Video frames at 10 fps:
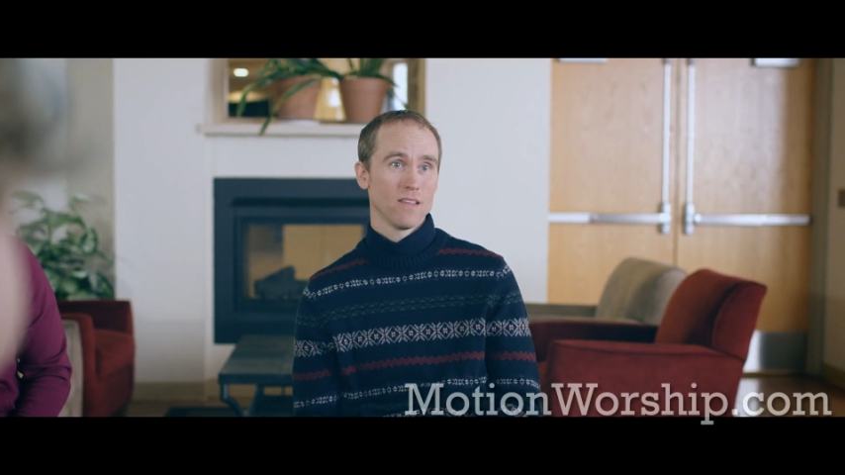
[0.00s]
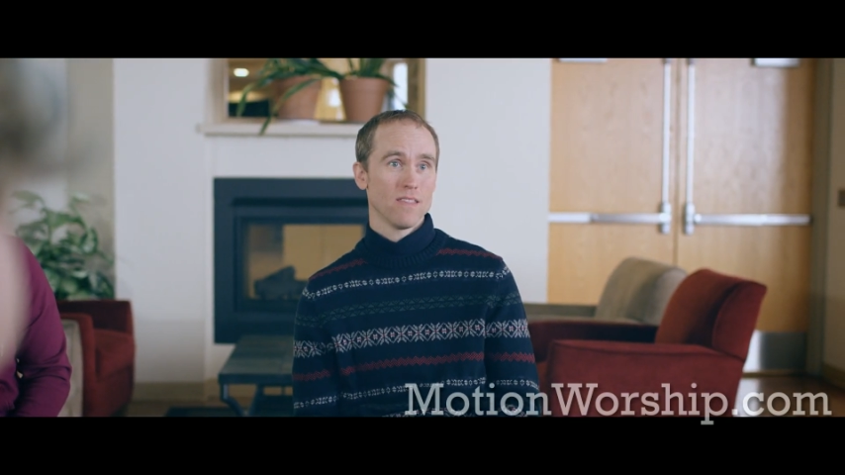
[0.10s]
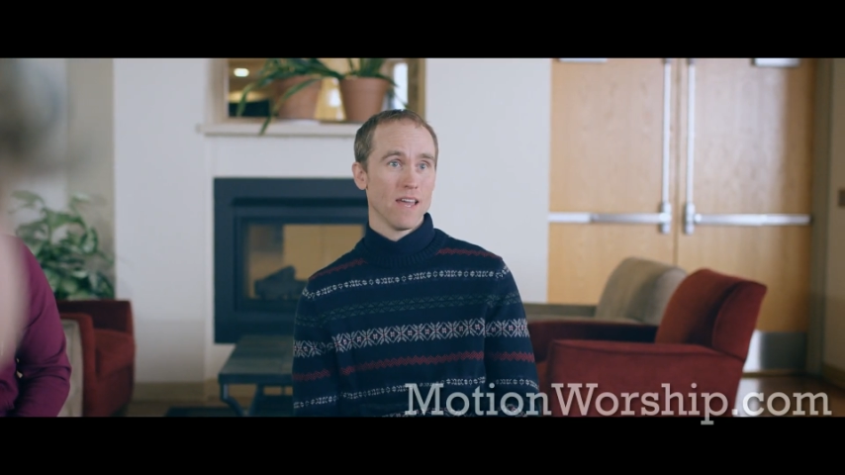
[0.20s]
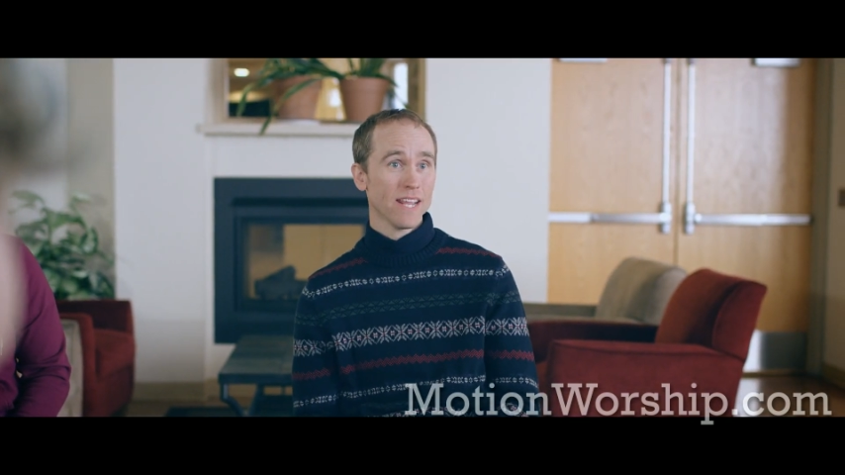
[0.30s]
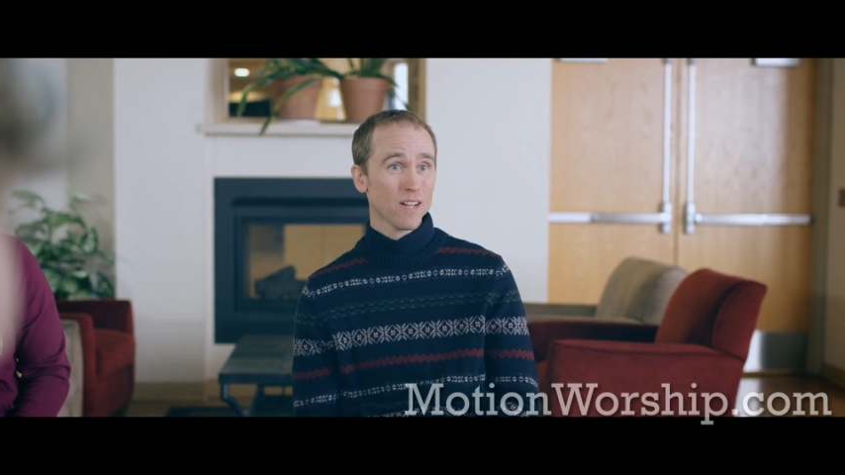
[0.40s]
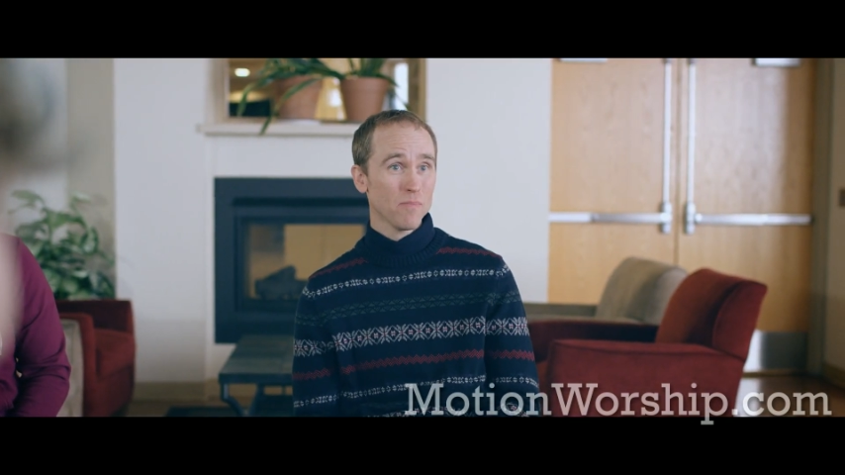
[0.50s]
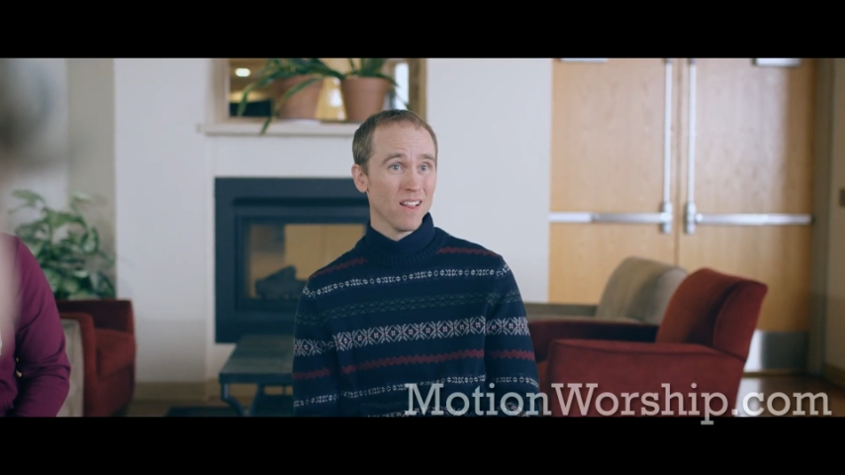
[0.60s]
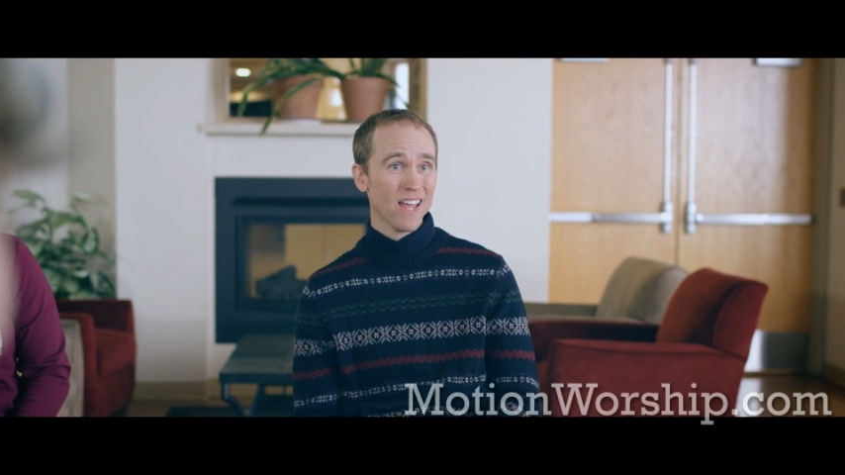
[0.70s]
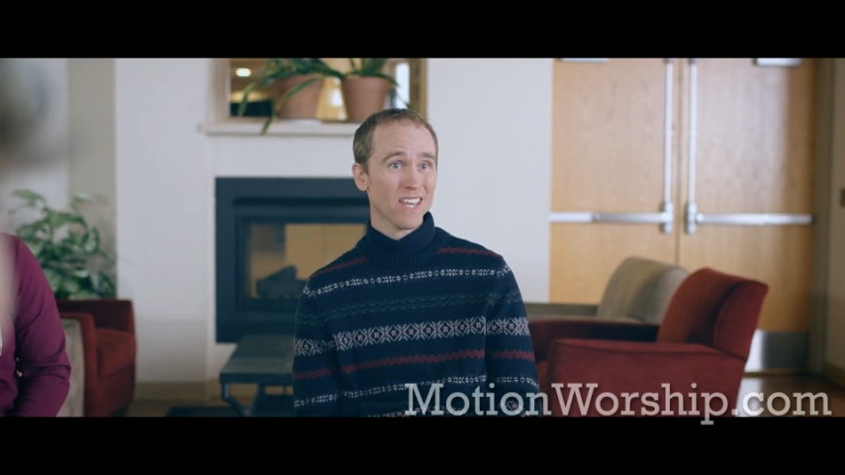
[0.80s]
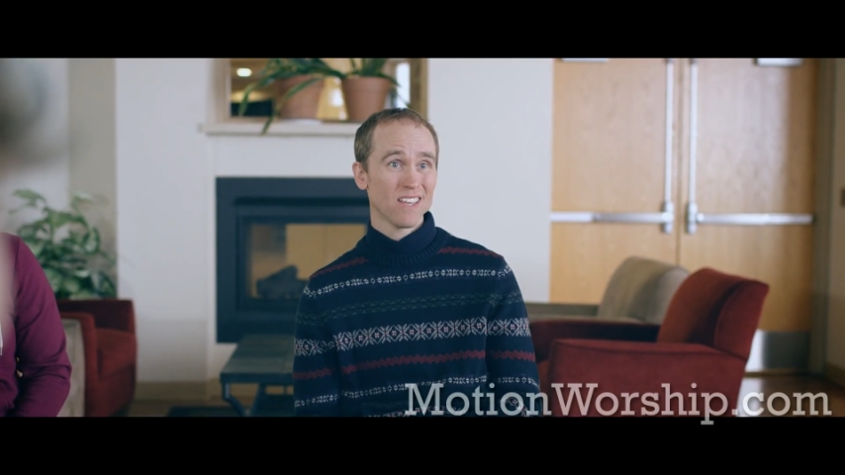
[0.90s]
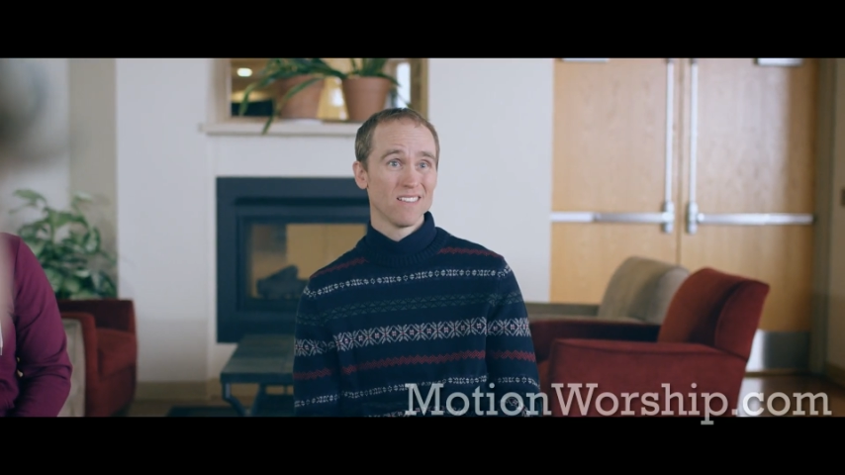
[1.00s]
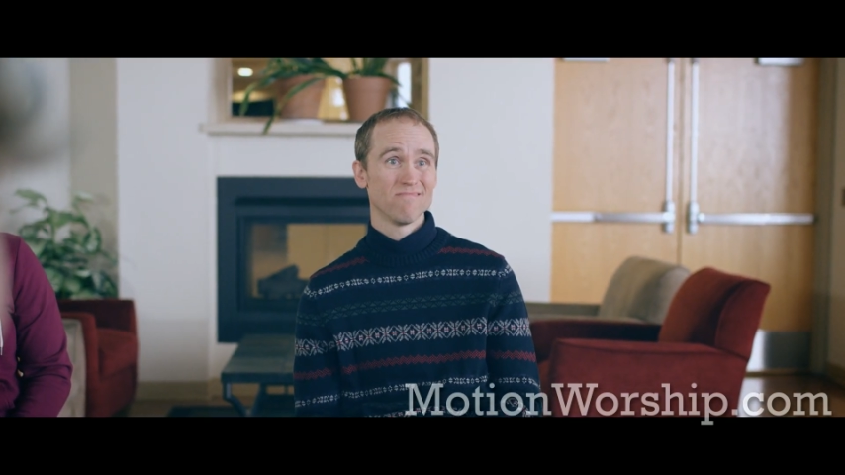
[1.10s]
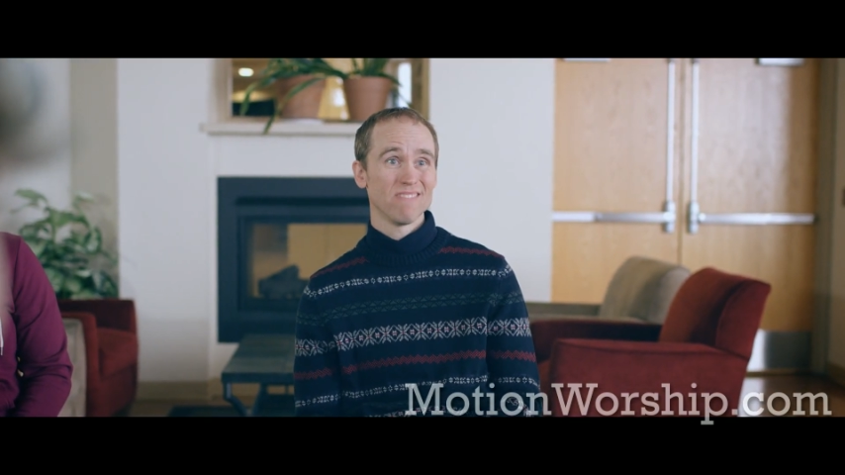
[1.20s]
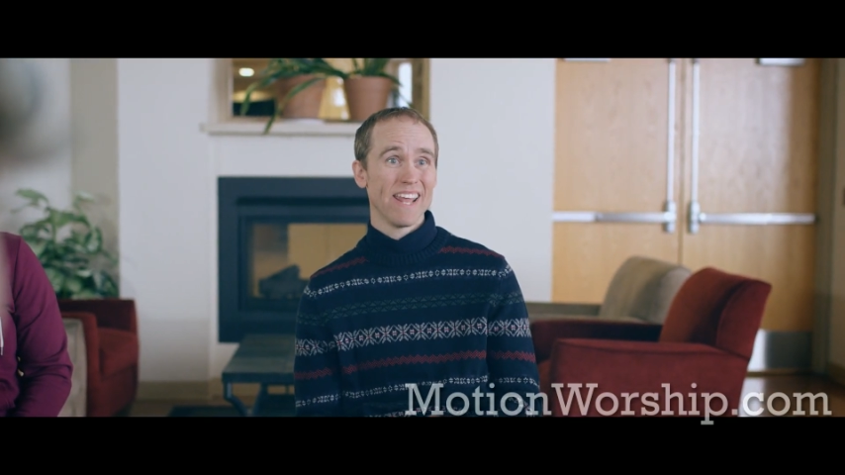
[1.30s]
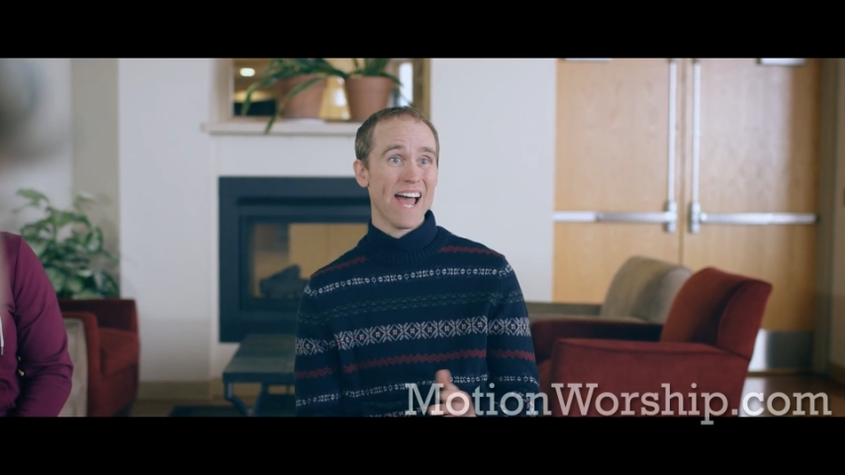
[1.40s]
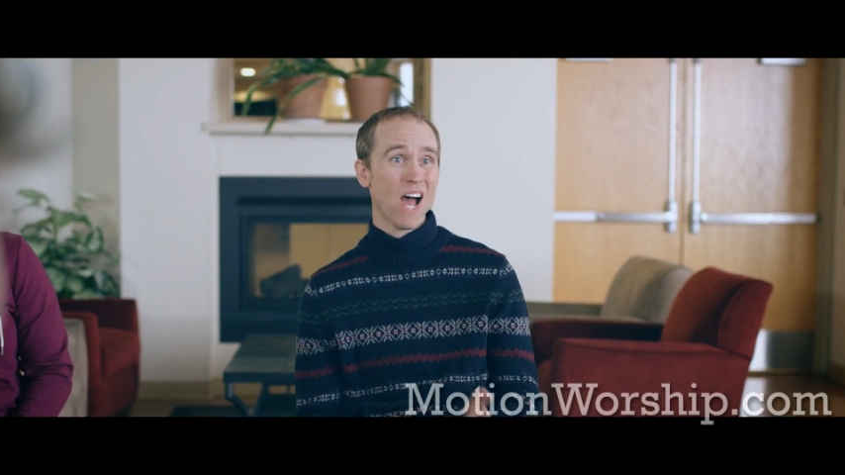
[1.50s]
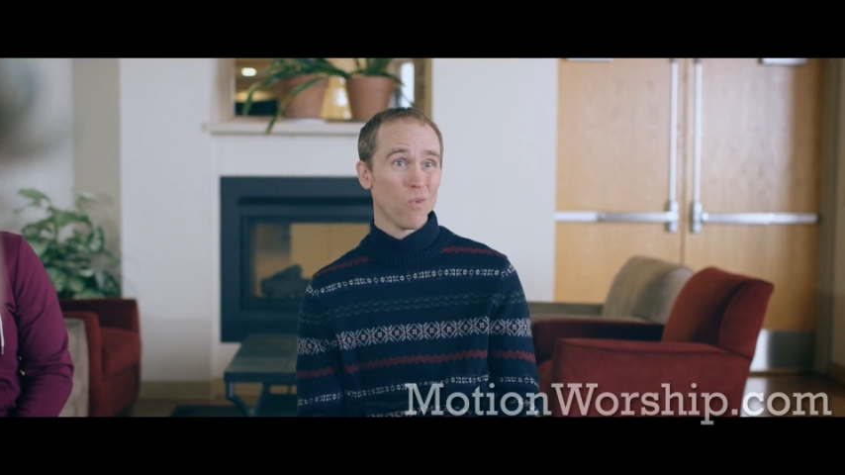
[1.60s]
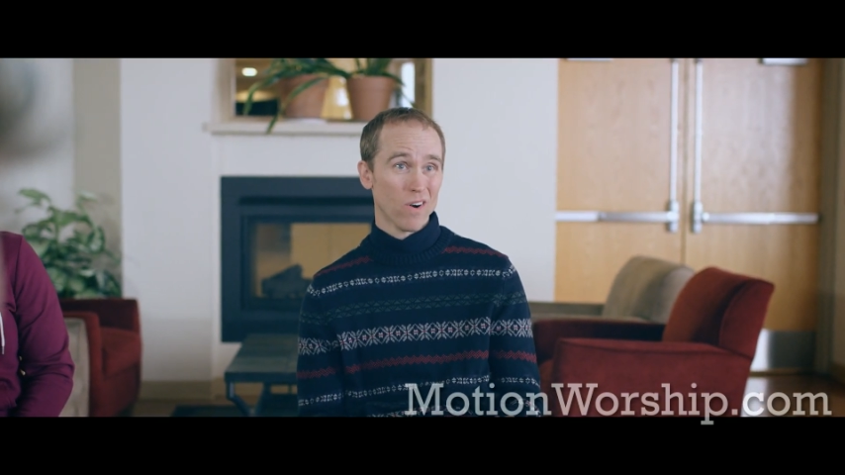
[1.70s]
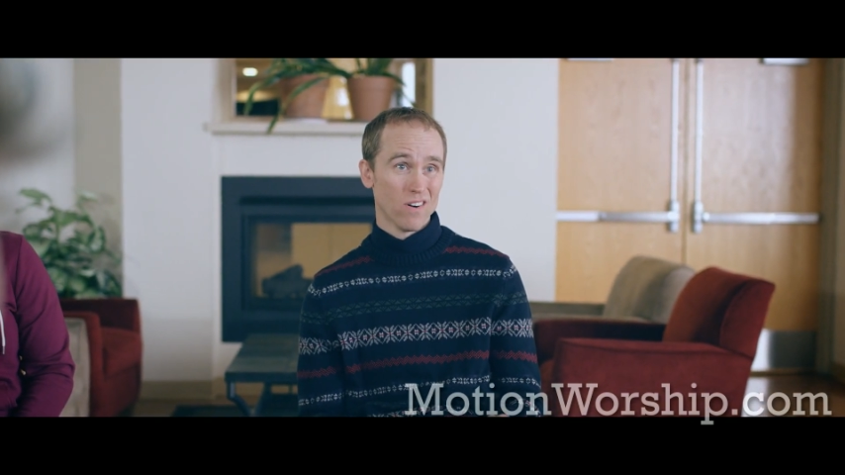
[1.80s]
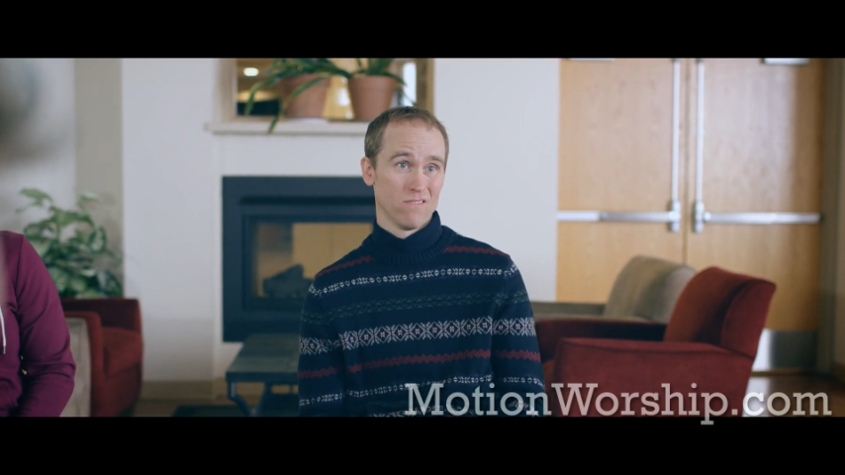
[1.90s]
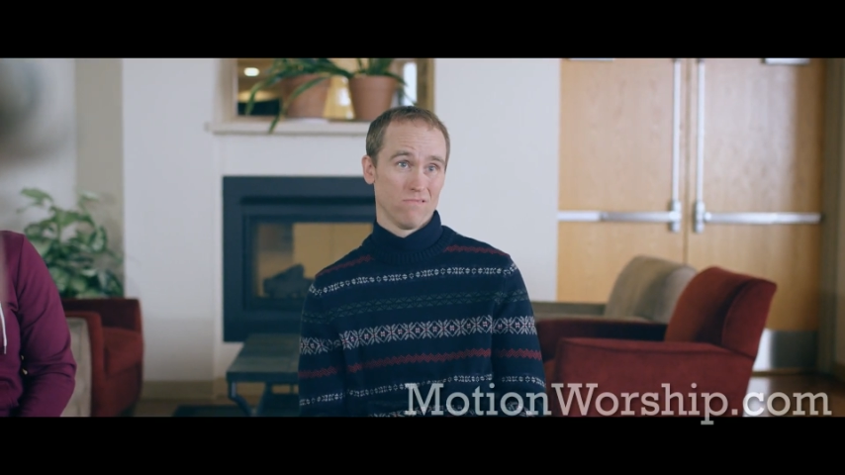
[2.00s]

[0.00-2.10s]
then it'll be like an hour.